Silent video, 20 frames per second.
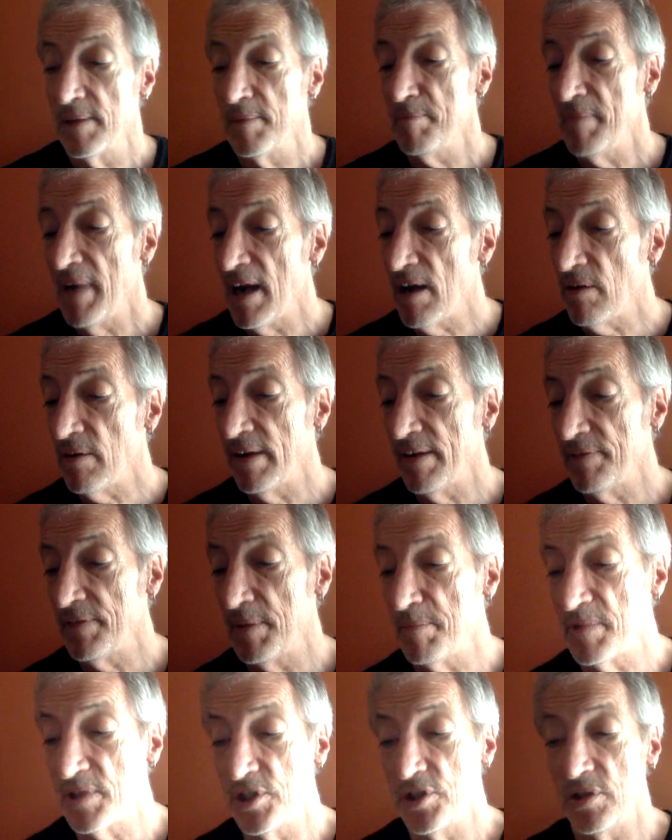Paragraph
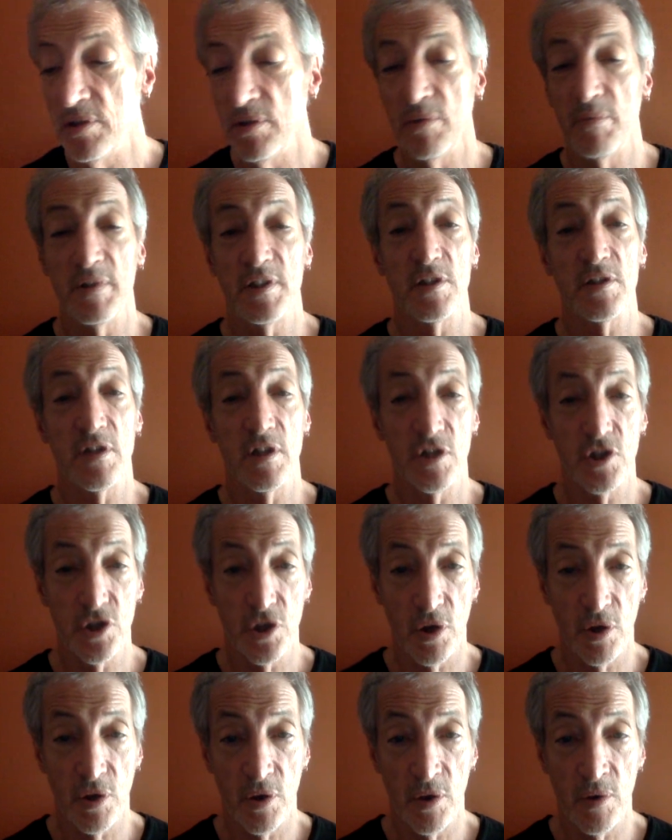number 2, which is the
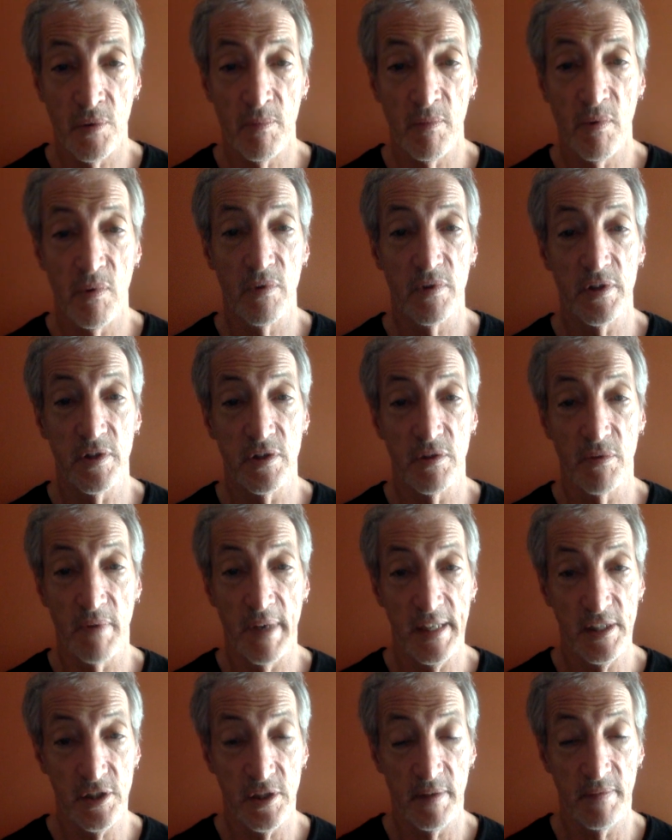term or the
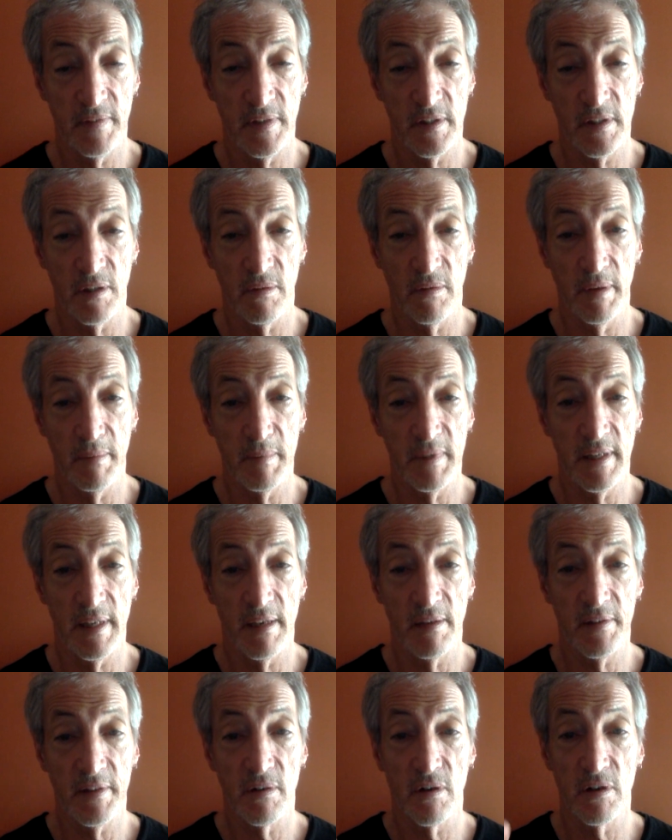duration of this agreement.
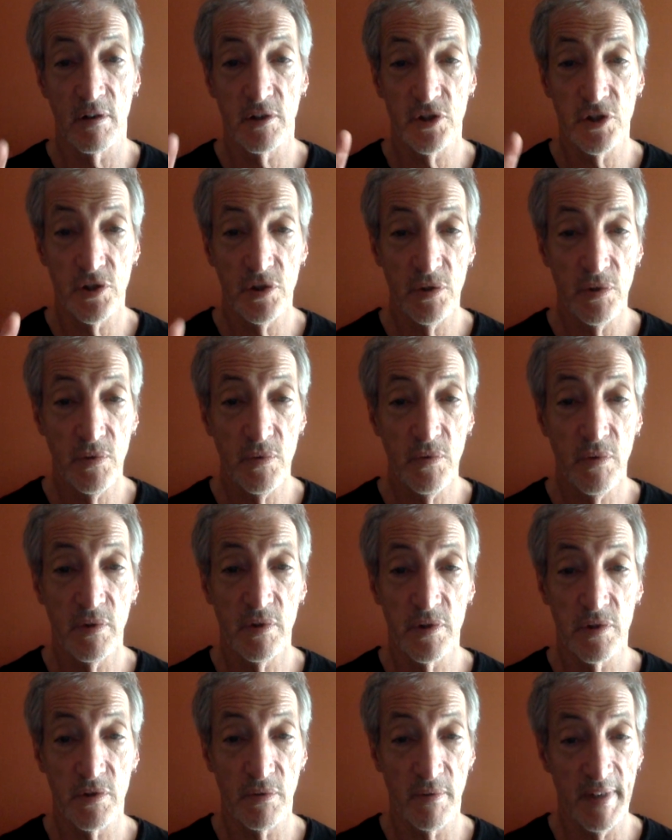Now, there are two
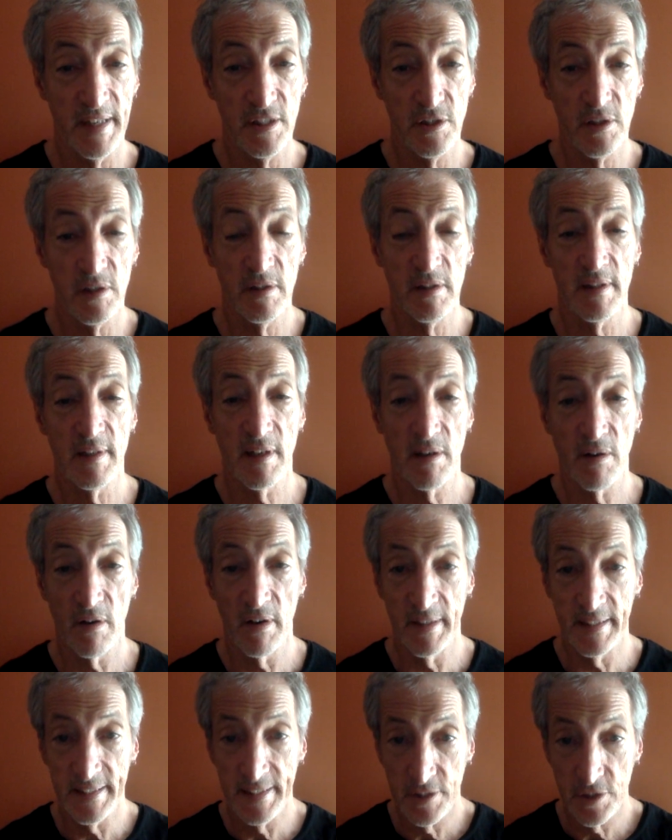durations that are
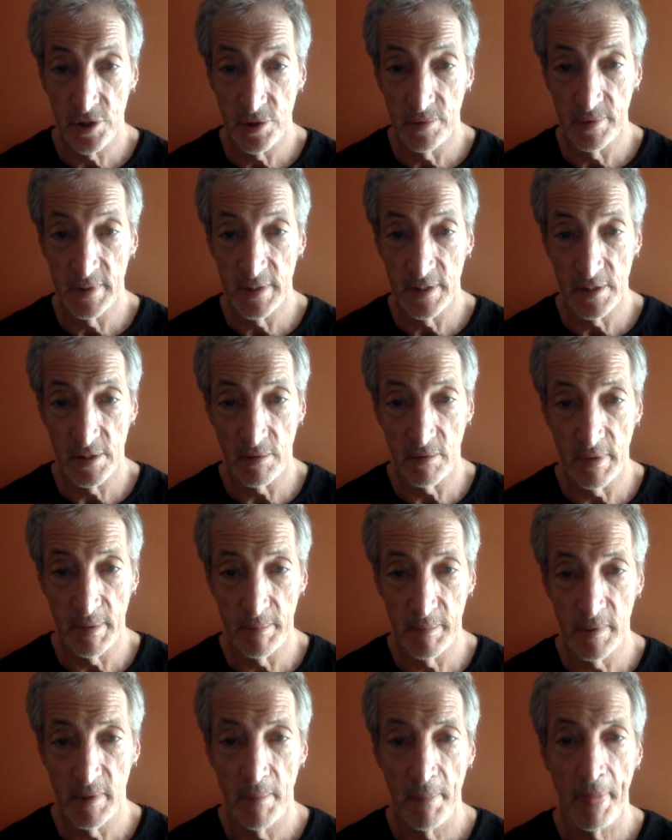at issue in this
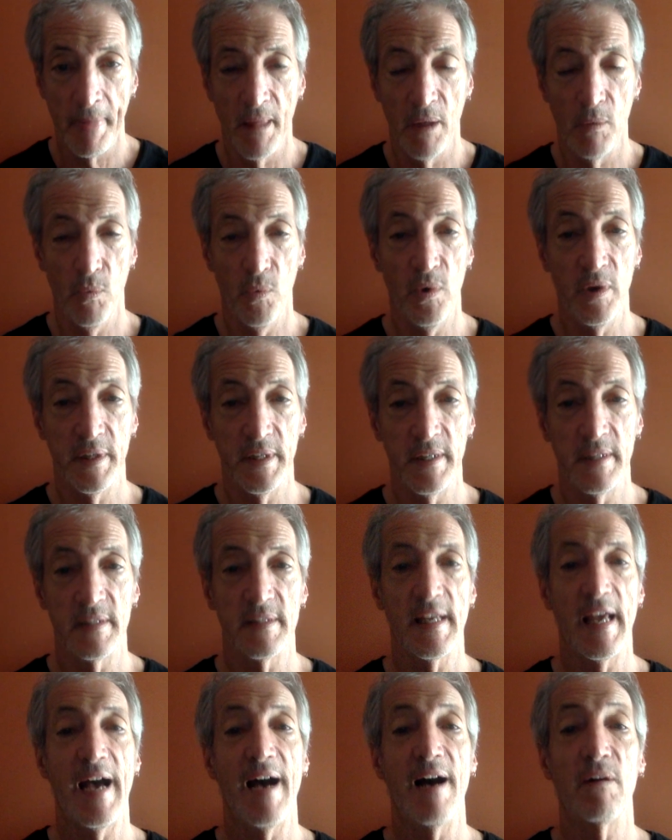agreement. One
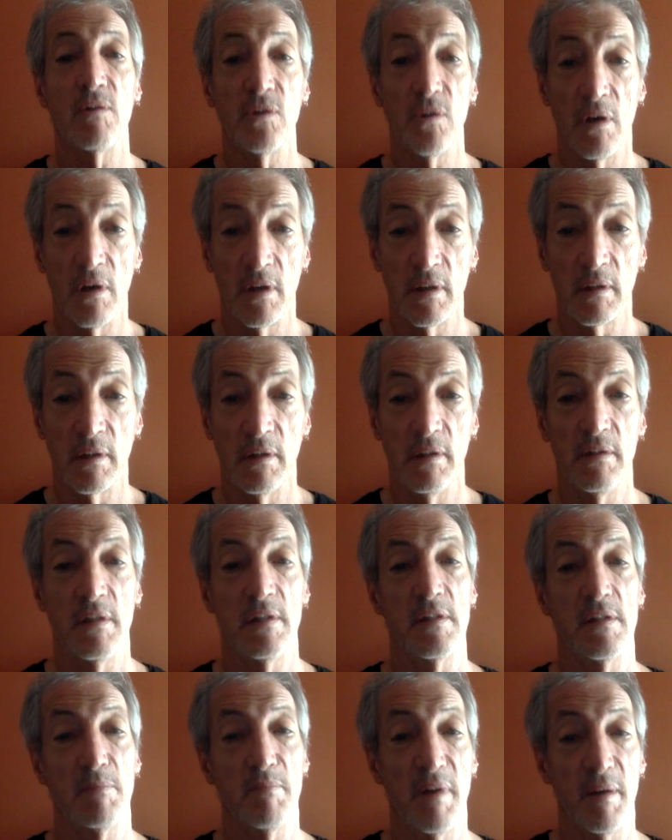is, how long
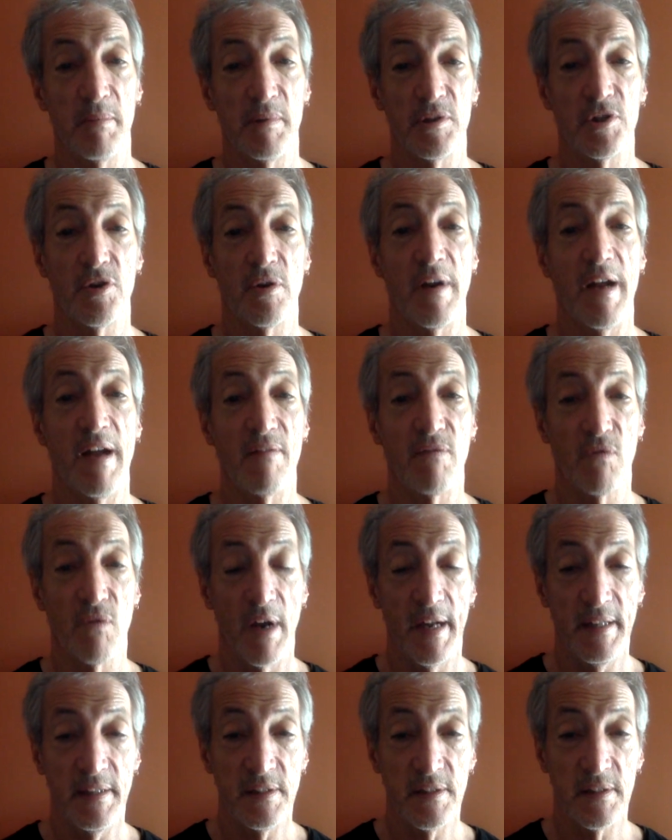does the publisher have
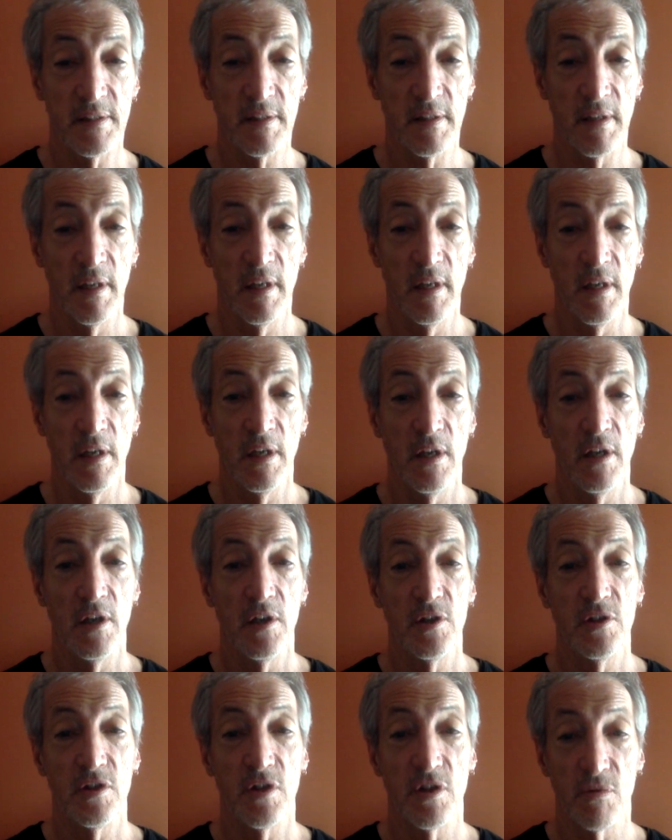rights
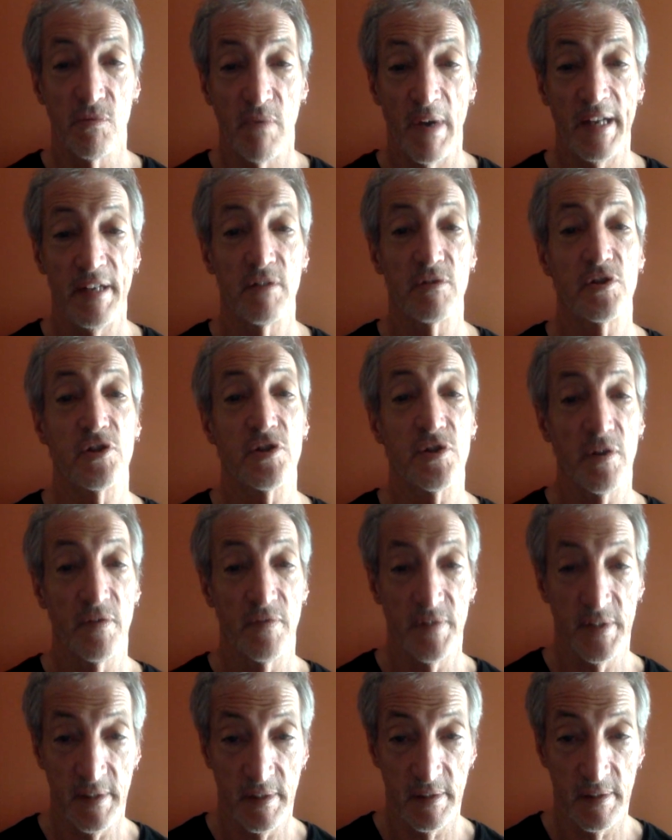to the writer's
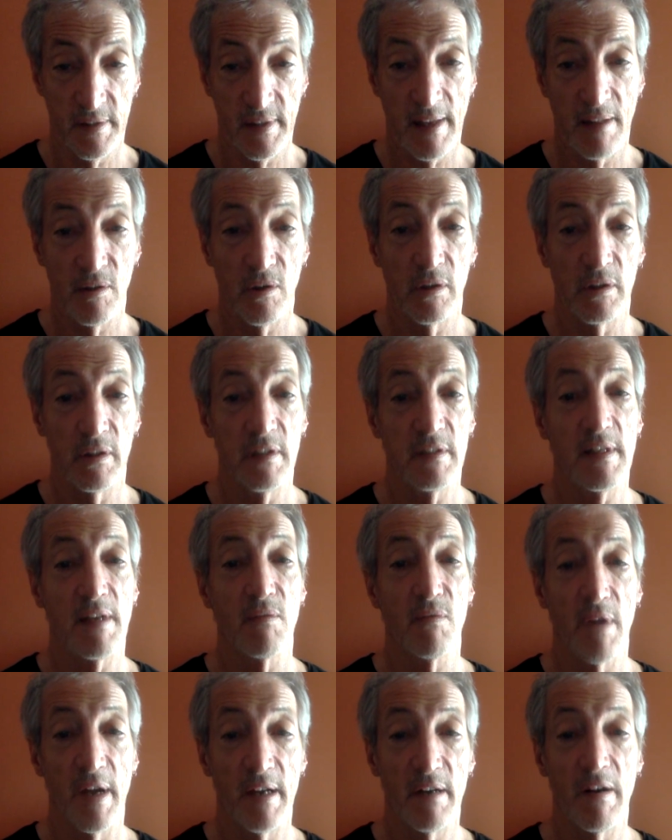services? How long does that
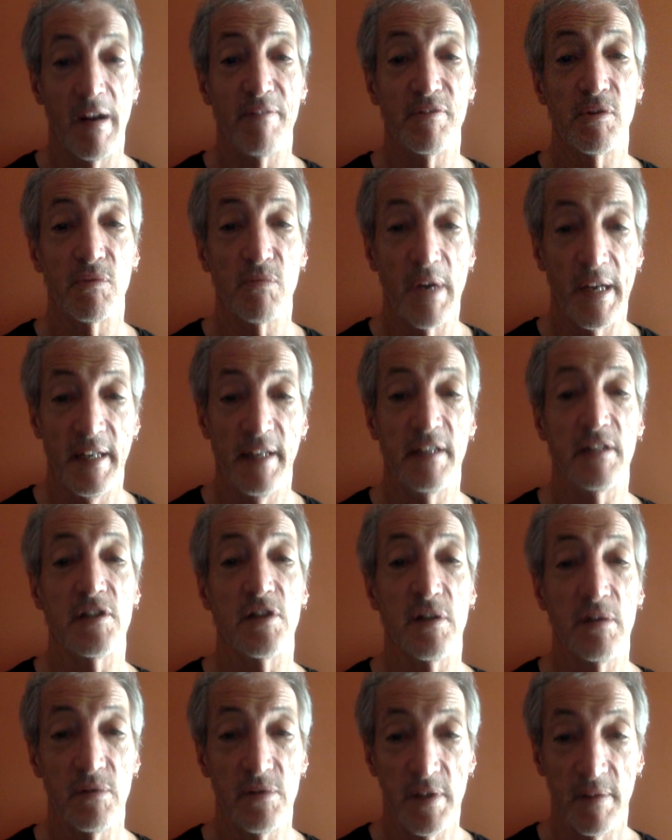writer have to write
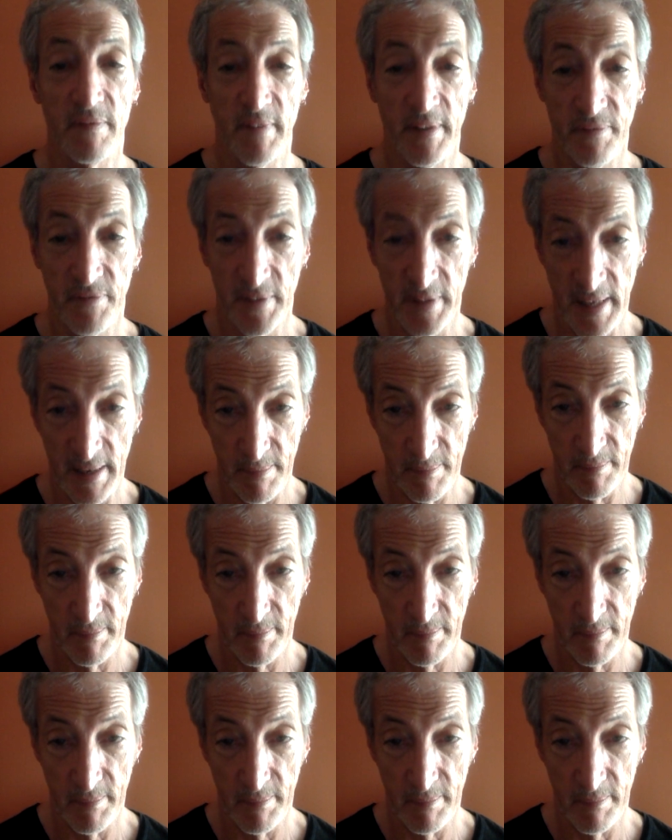exclusively for them?